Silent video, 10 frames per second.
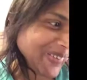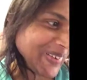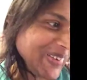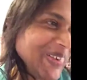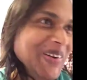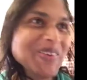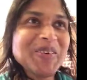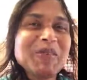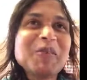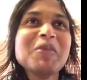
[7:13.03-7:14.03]
I
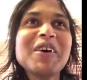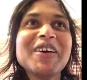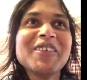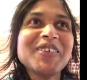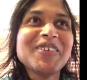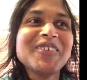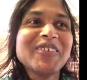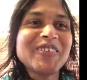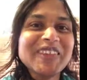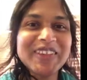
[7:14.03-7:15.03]
remember buying those
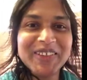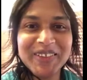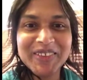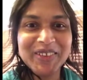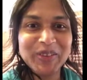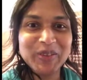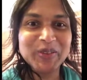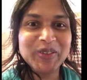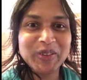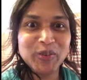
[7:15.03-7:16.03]
three years ago
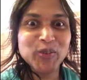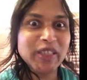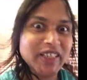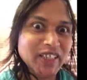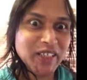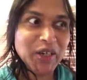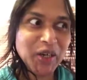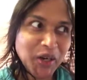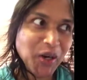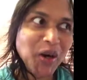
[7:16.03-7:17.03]
wig
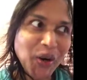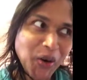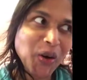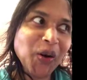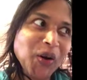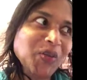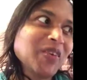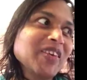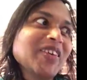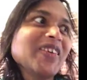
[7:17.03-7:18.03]

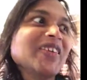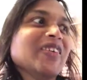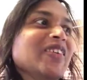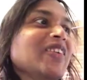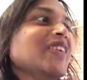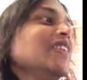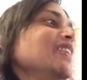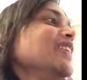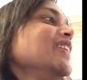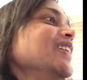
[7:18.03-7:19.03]
when
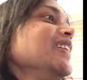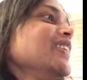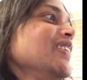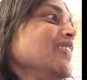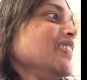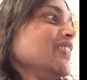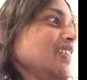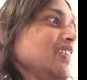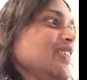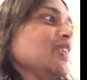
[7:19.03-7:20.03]
i
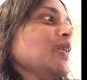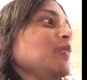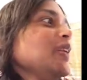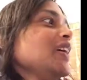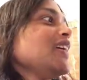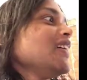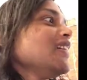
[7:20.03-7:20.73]
been shopping.